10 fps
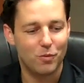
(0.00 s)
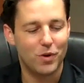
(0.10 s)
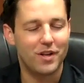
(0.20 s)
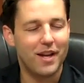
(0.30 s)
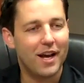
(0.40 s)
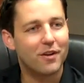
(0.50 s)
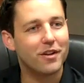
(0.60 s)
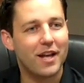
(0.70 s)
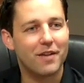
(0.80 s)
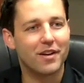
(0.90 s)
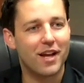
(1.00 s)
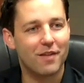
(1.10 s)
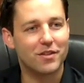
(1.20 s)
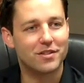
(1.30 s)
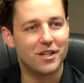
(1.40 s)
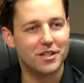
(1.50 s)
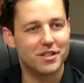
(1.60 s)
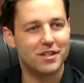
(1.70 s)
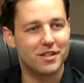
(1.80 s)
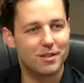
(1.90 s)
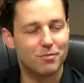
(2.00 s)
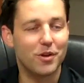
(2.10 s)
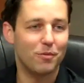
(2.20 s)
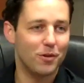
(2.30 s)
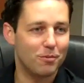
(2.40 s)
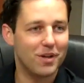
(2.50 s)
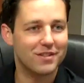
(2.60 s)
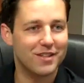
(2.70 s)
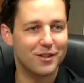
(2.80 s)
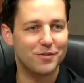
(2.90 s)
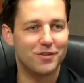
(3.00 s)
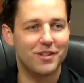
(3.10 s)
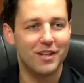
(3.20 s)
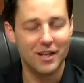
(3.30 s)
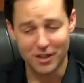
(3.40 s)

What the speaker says: went down and had a conversation with Will and myself, and